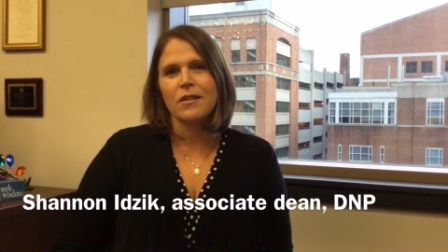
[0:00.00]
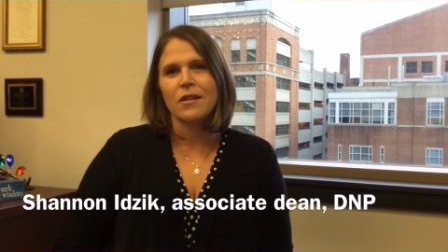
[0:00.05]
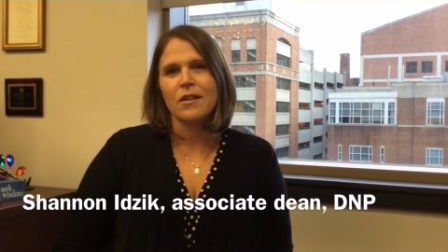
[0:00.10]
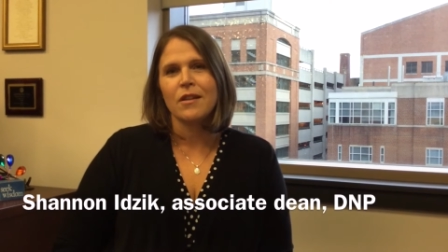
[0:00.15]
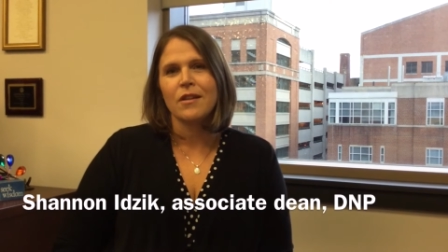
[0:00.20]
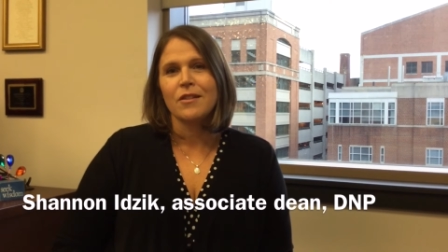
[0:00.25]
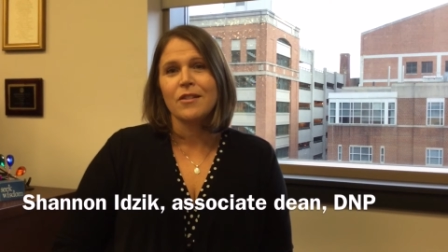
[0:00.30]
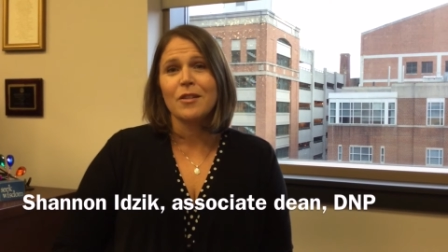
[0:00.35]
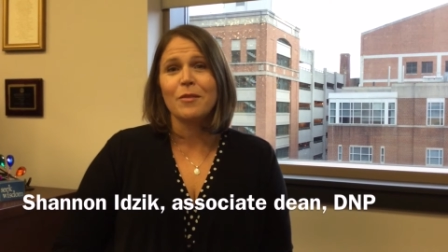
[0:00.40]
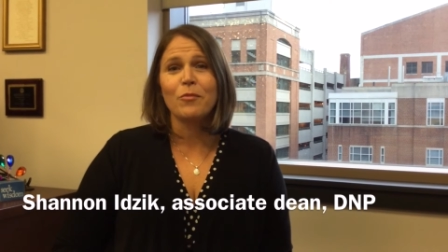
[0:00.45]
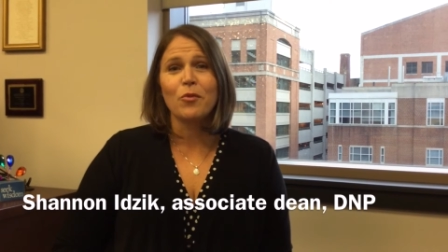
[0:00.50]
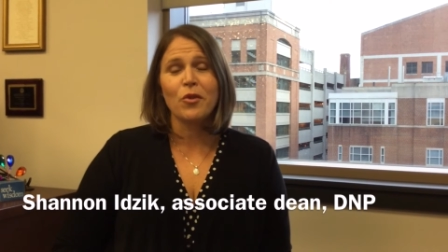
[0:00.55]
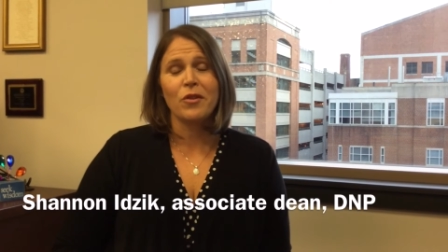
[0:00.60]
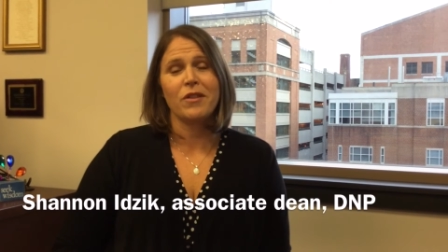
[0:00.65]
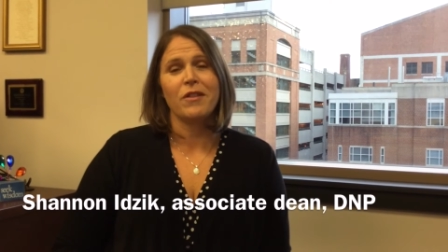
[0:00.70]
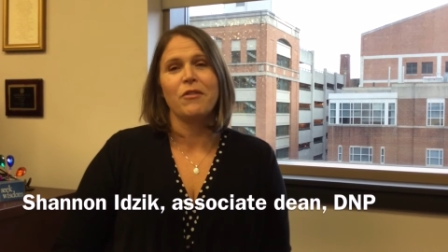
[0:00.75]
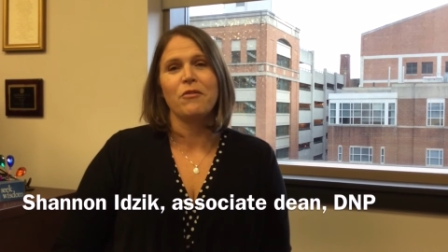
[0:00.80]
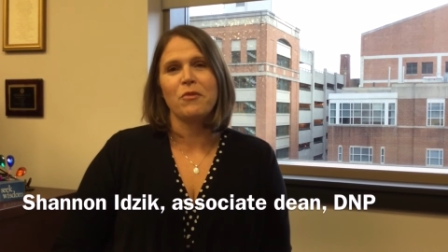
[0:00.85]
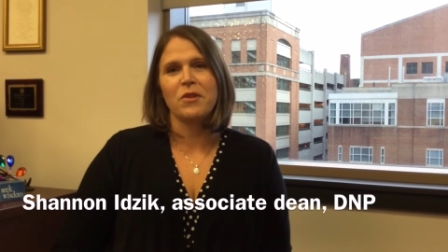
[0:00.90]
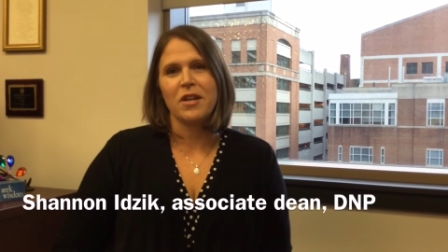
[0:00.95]
to more
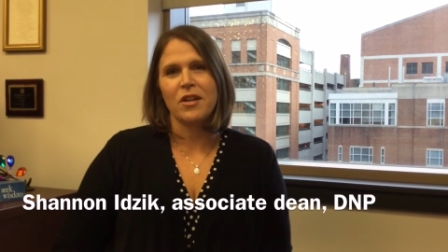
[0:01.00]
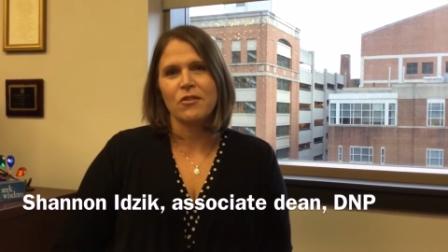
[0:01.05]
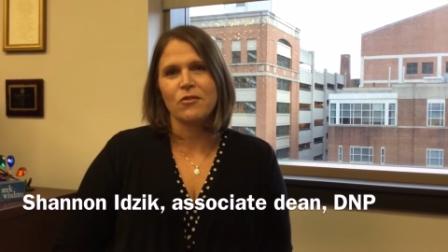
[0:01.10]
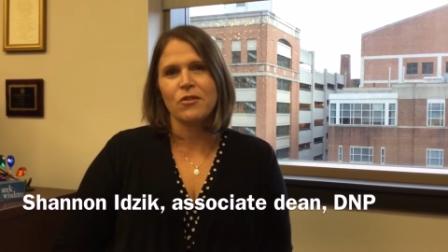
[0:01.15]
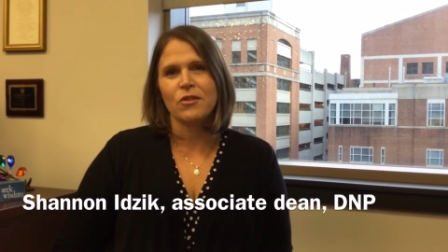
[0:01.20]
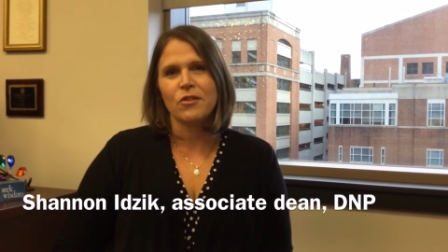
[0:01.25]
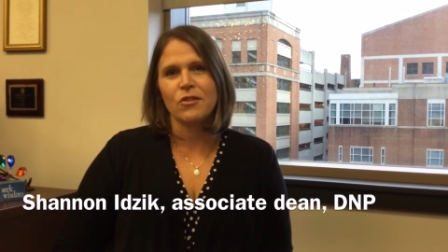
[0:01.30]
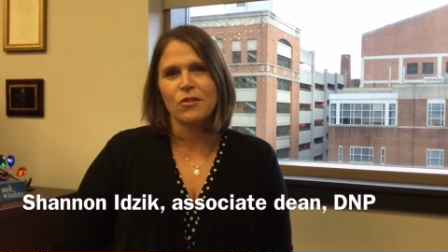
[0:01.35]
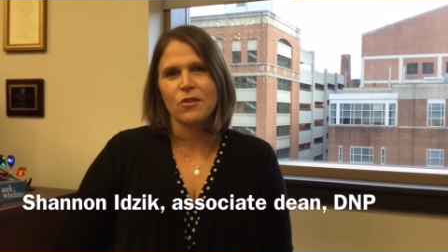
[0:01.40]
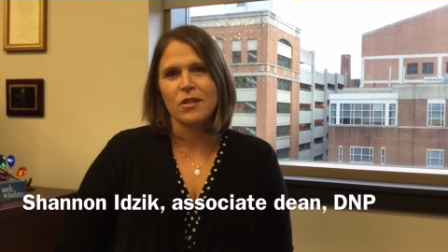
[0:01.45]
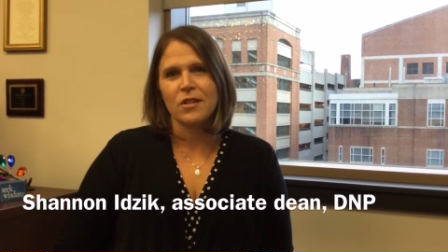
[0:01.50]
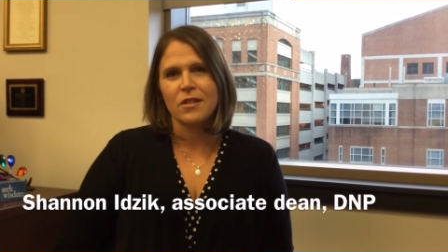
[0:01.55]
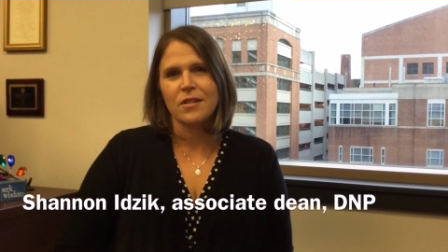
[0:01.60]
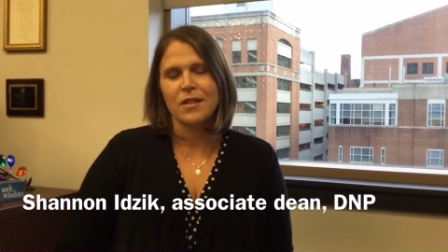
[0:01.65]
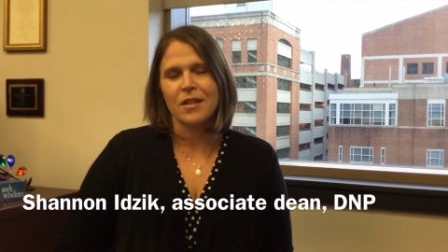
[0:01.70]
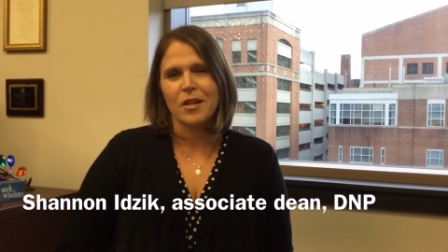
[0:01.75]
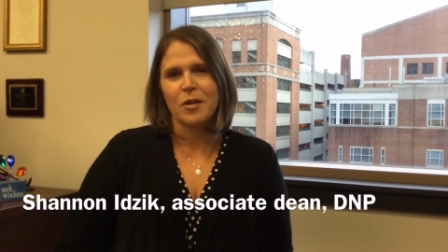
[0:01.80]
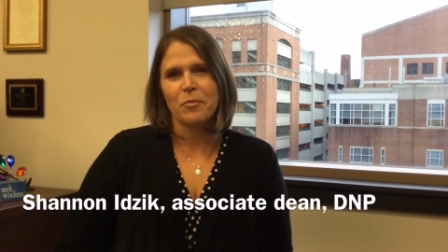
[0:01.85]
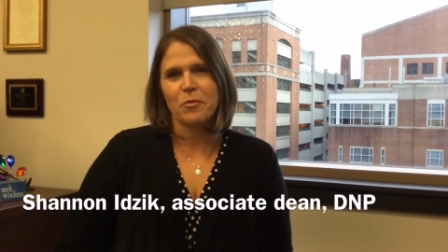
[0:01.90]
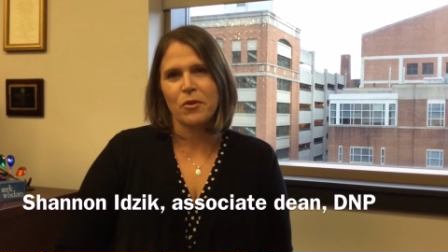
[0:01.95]
than 300 students
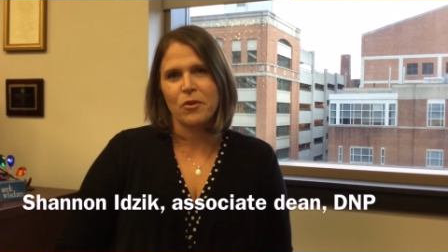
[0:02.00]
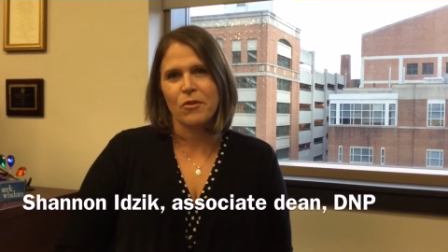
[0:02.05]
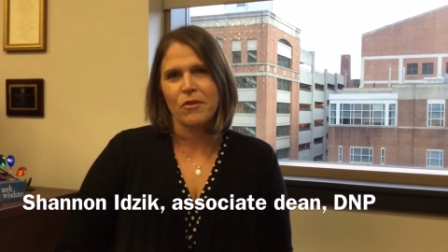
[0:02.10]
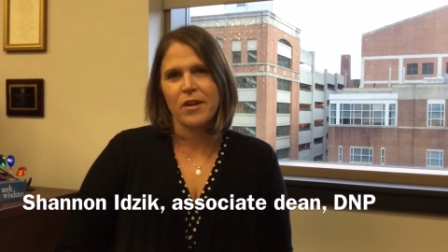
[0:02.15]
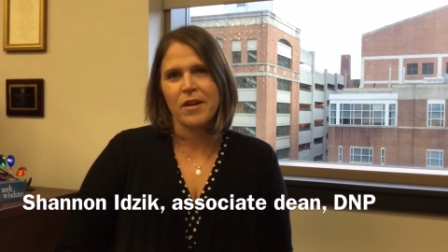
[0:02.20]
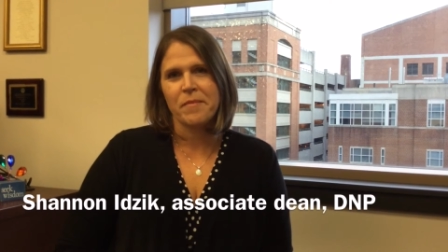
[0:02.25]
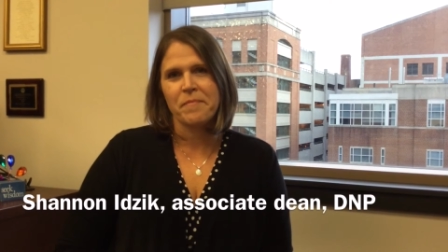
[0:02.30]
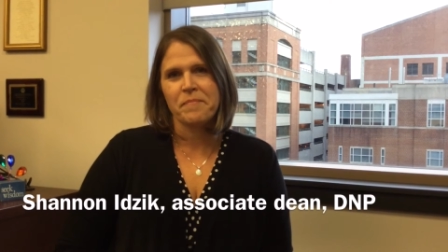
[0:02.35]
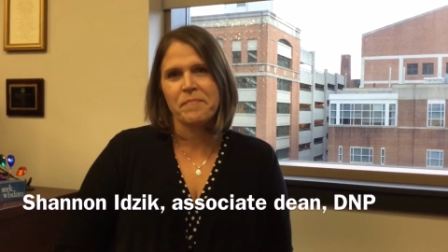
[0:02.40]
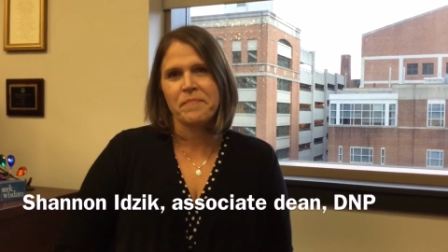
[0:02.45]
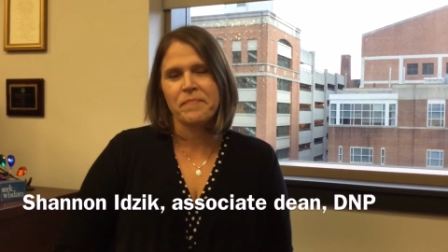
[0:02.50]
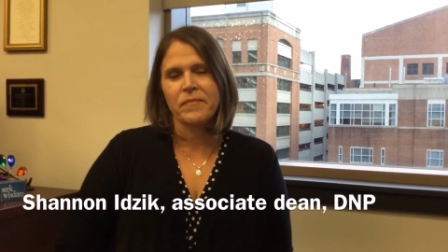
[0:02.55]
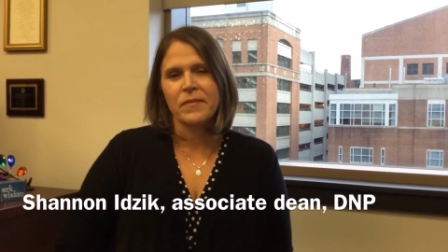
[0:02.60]
in our program.